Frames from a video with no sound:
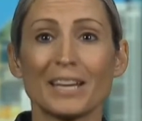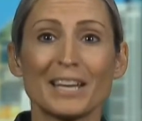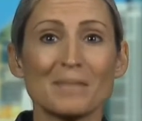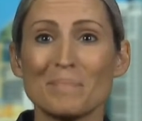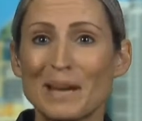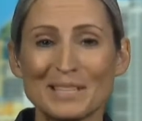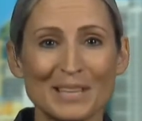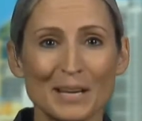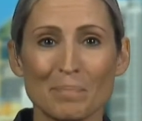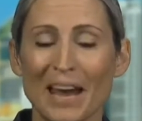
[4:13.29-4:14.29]
getting
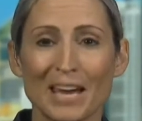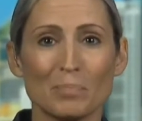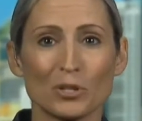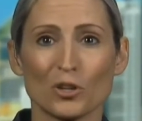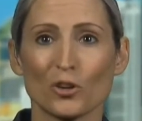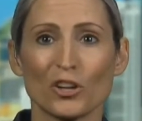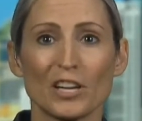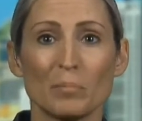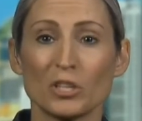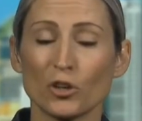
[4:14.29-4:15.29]
basic paid
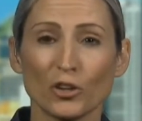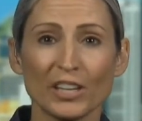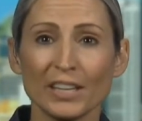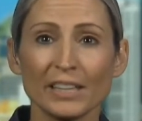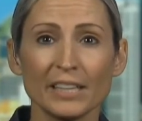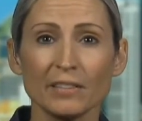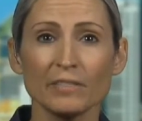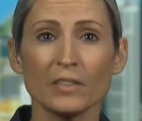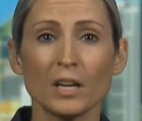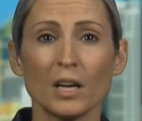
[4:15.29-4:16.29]
paternity and maternity
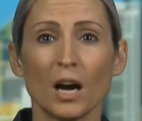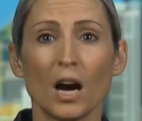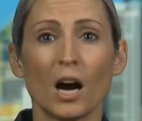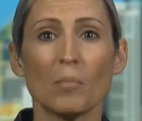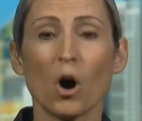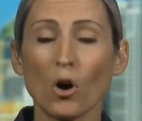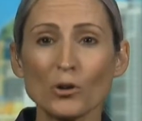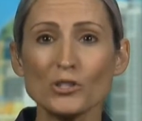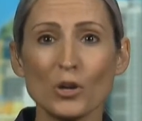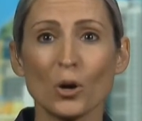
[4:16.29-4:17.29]
leave,
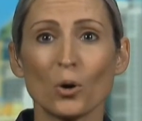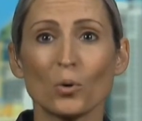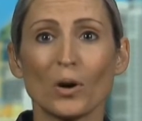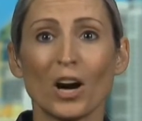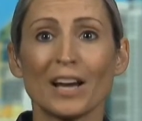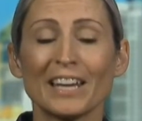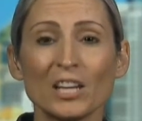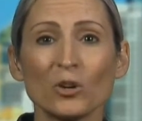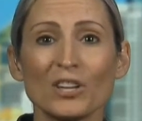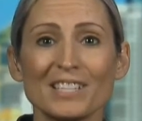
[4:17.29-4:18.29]
also
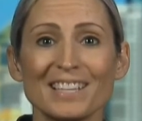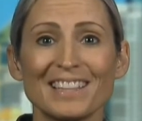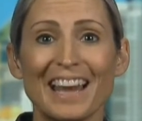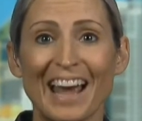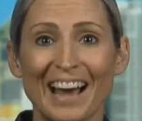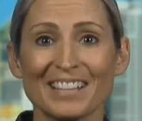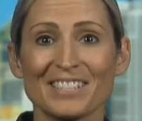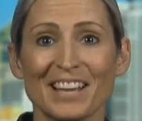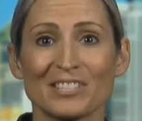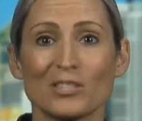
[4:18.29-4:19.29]
increasing the
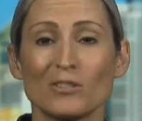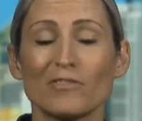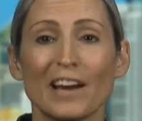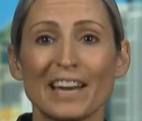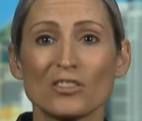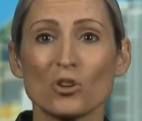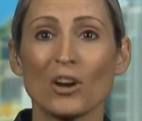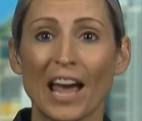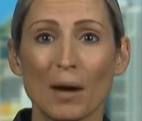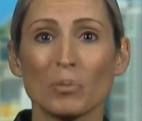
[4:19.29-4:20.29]
access to financial
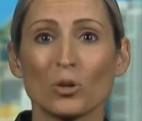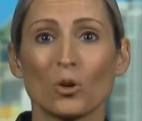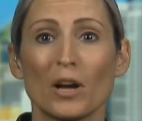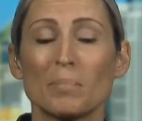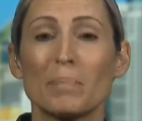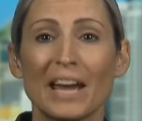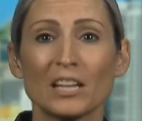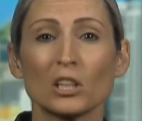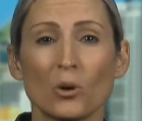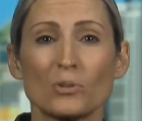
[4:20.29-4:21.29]
capital and
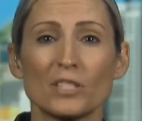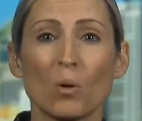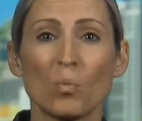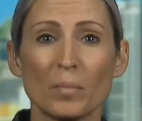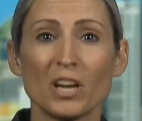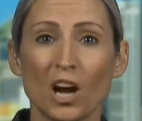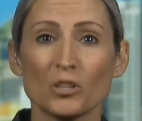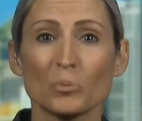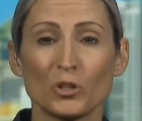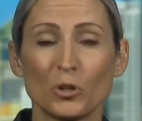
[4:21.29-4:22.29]
bank loans that women
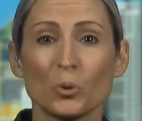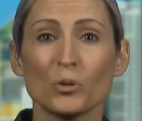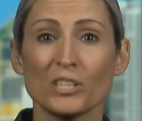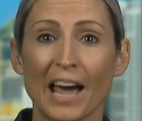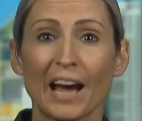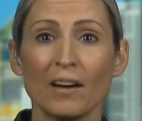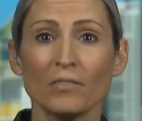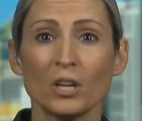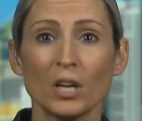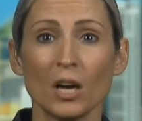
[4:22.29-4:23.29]
entrepreneurs
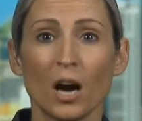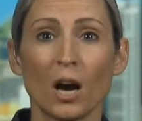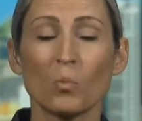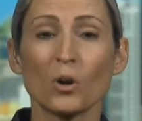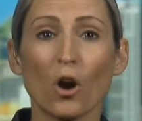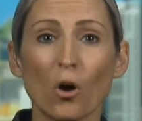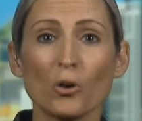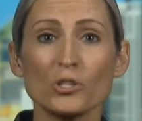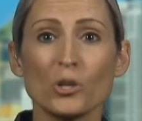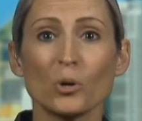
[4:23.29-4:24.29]
have would
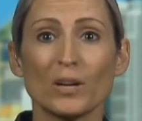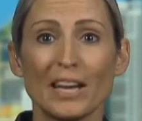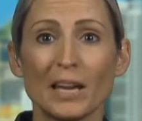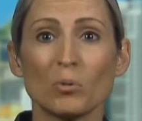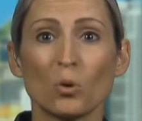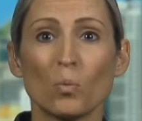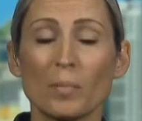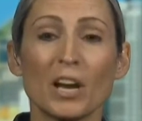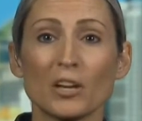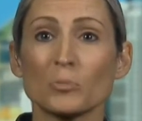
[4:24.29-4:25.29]
also enable
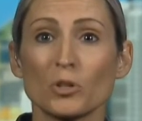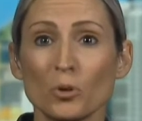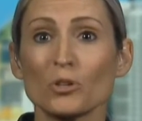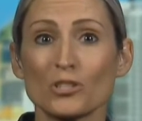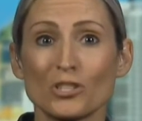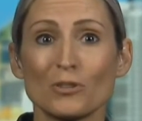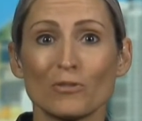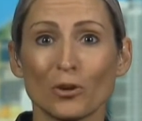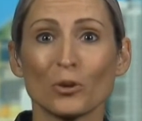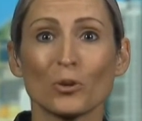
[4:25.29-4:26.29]
women entrepreneurs to
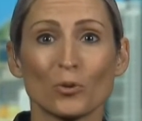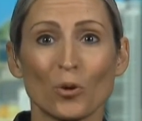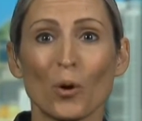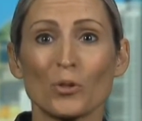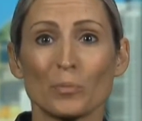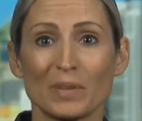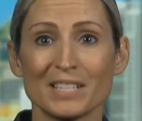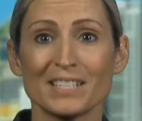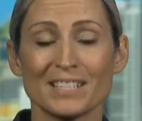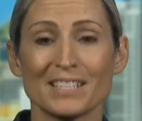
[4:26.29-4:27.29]
further grow their
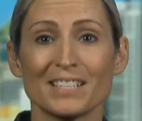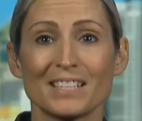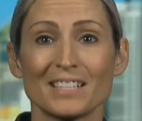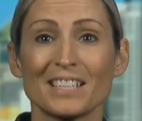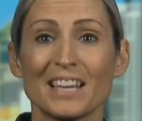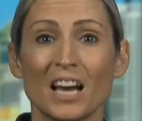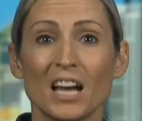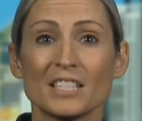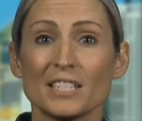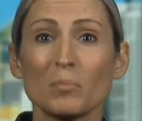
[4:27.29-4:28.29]
businesses,
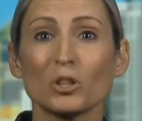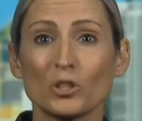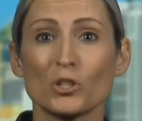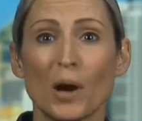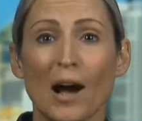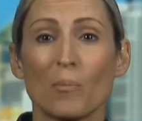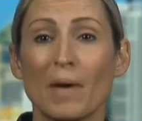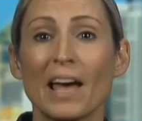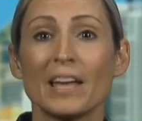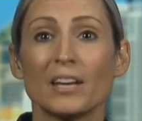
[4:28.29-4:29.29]
similar to how
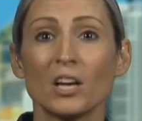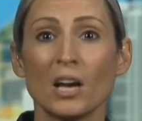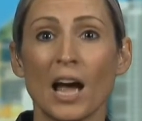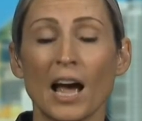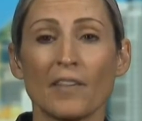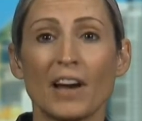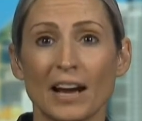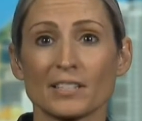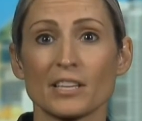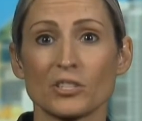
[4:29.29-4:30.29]
men have
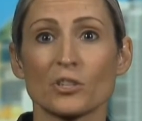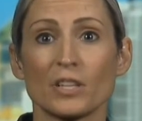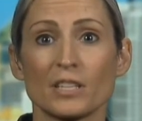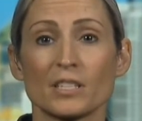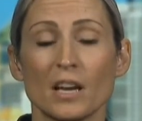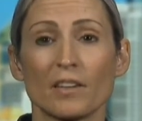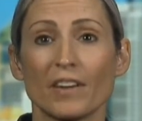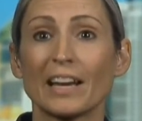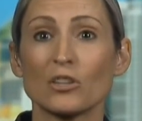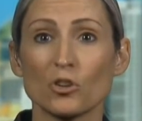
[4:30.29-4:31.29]
access to this
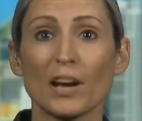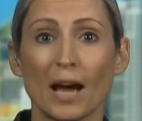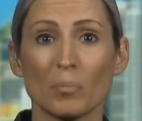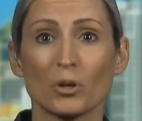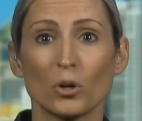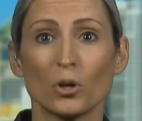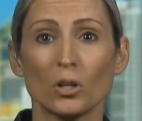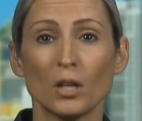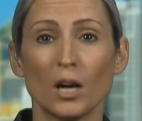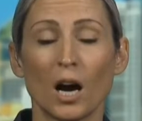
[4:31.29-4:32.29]
financial
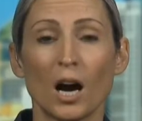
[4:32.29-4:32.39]
capital.